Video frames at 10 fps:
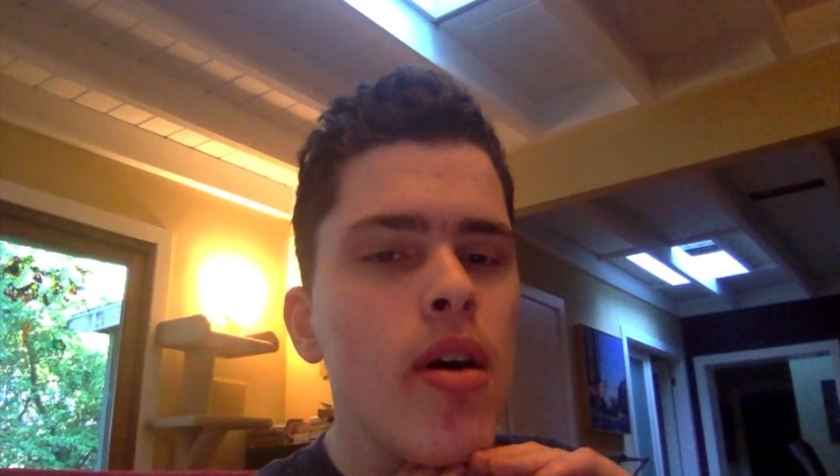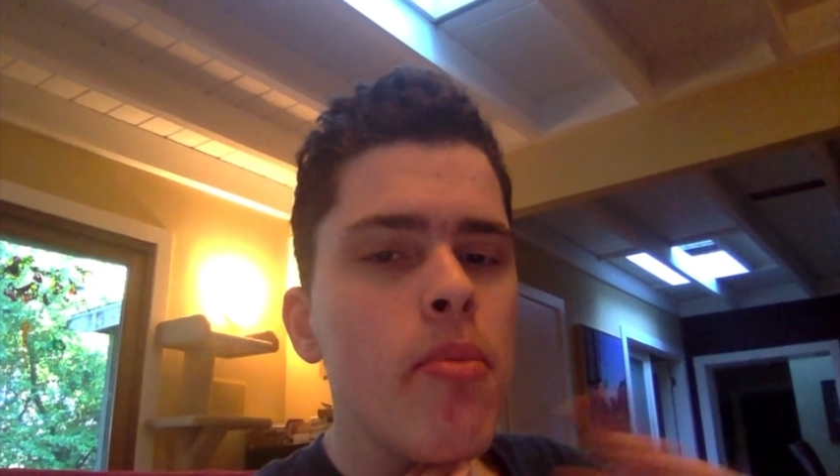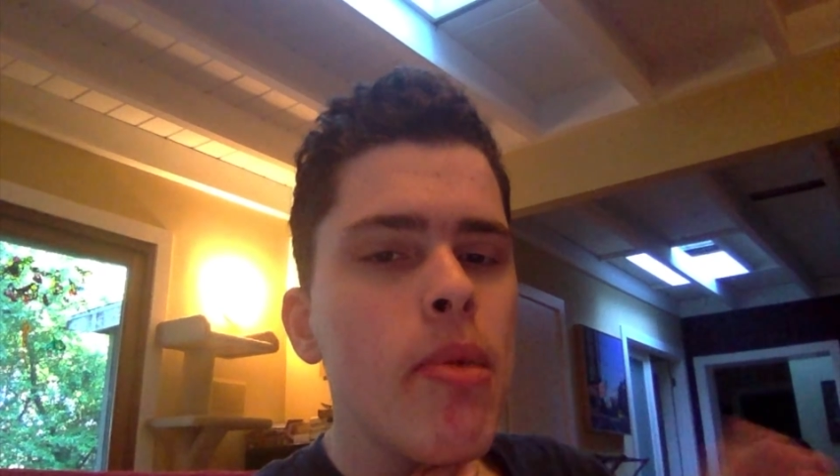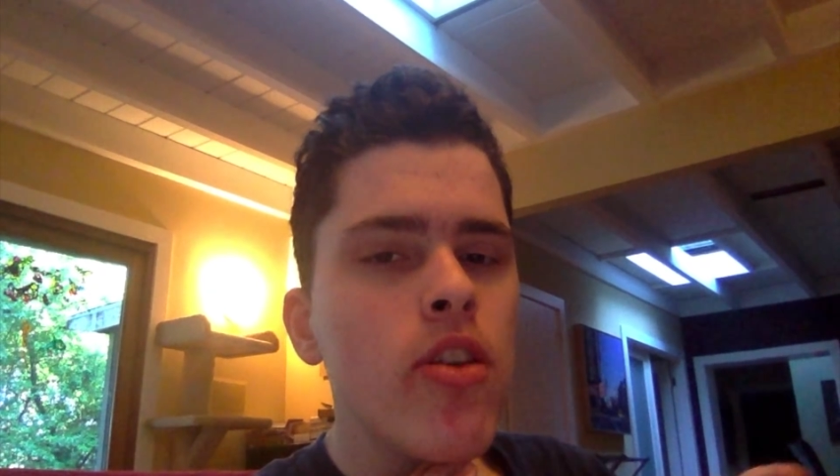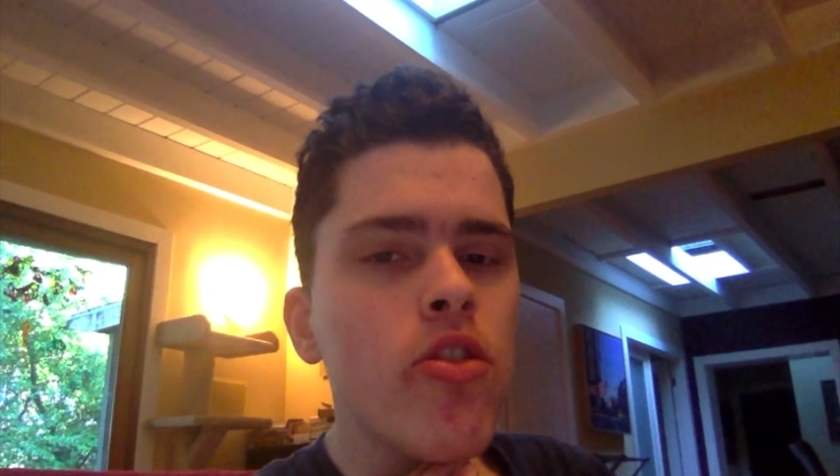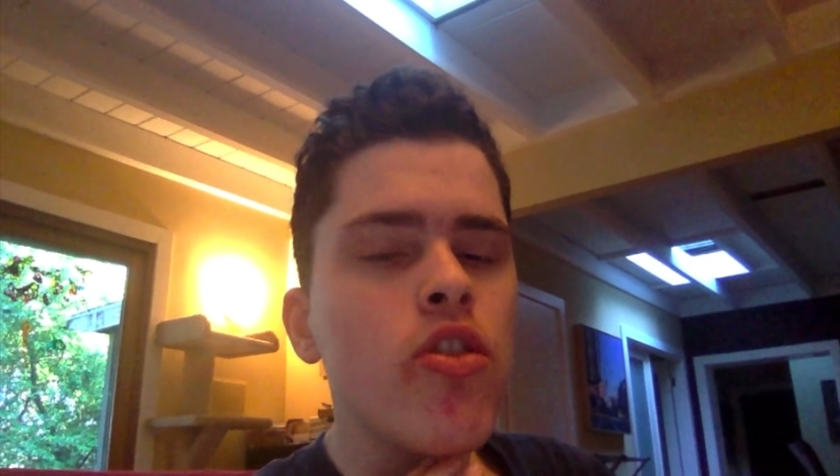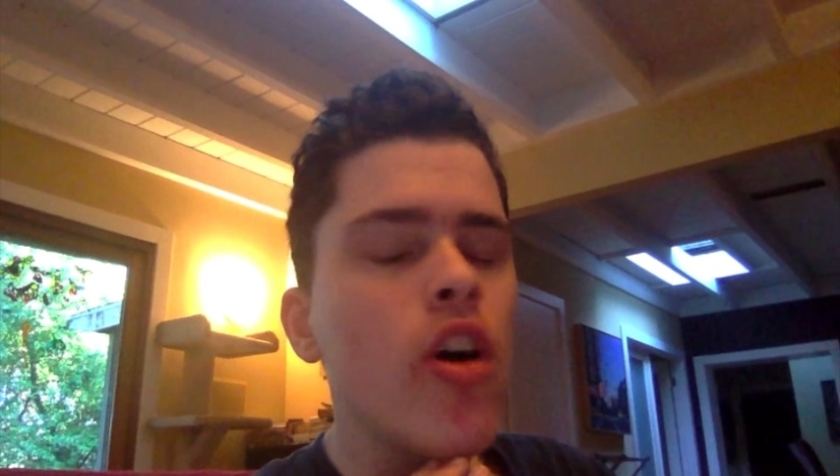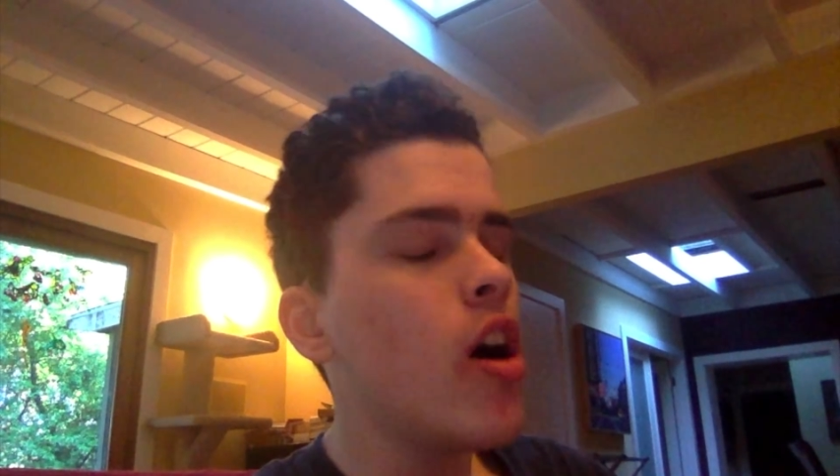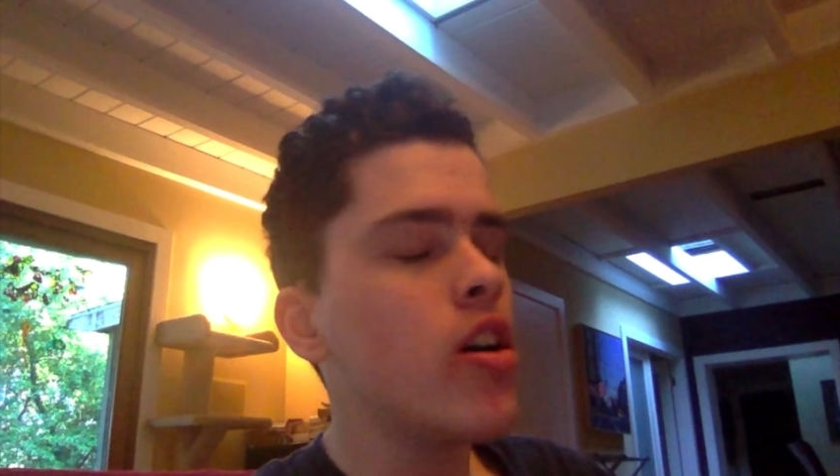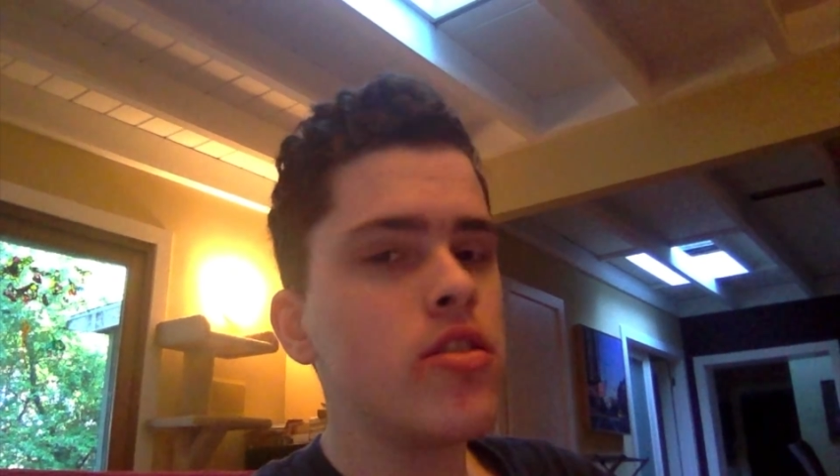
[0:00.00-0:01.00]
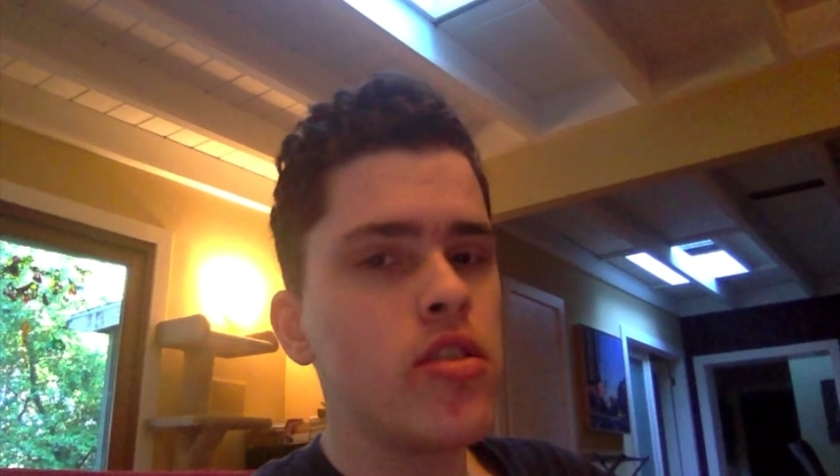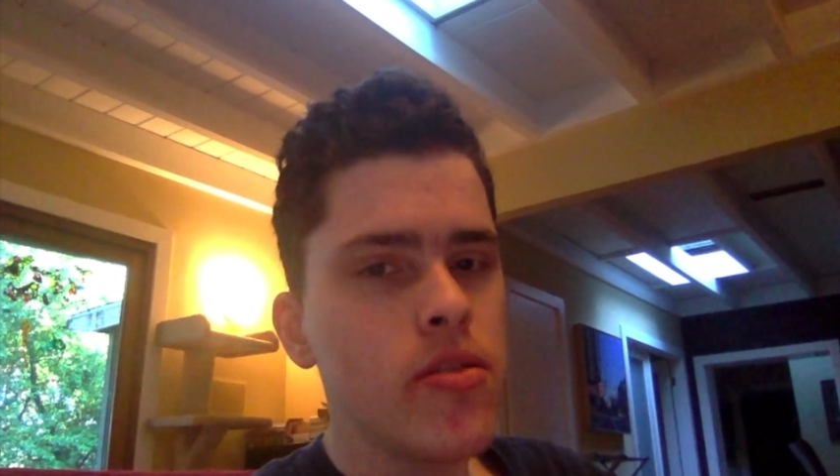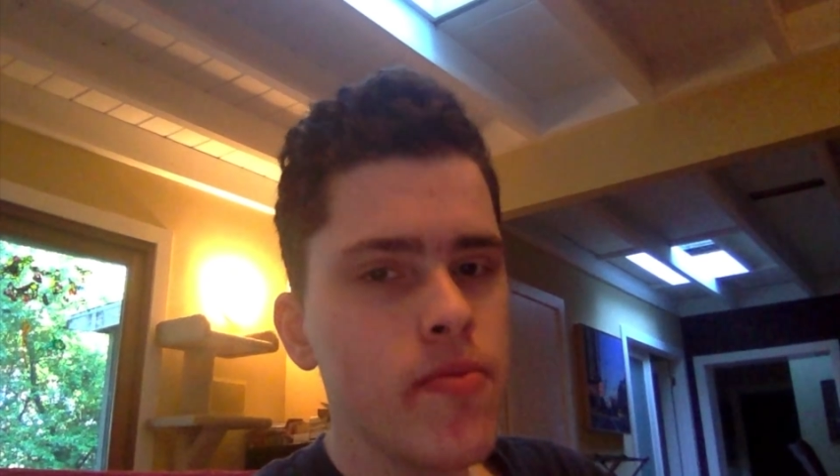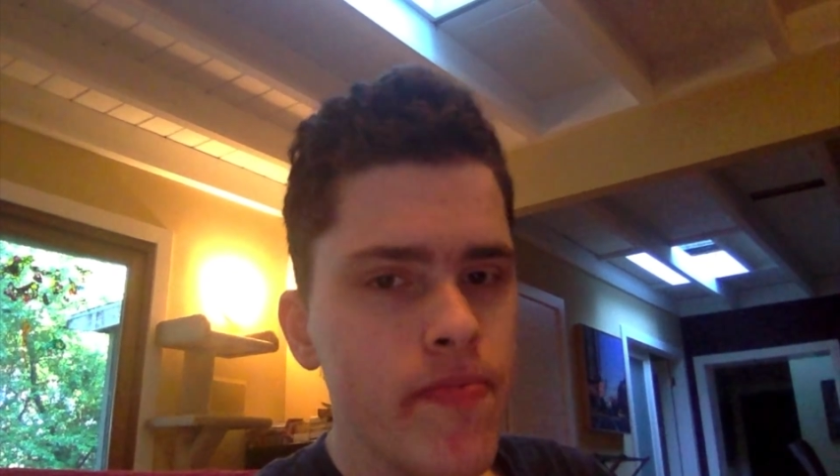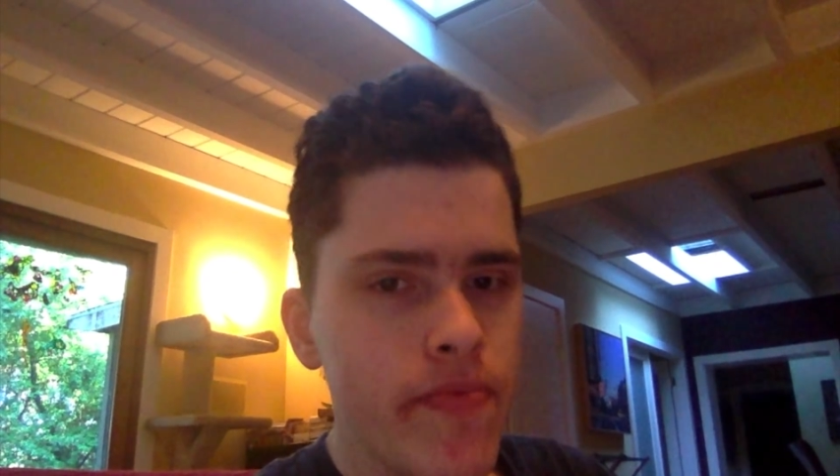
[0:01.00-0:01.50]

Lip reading: a medical cause.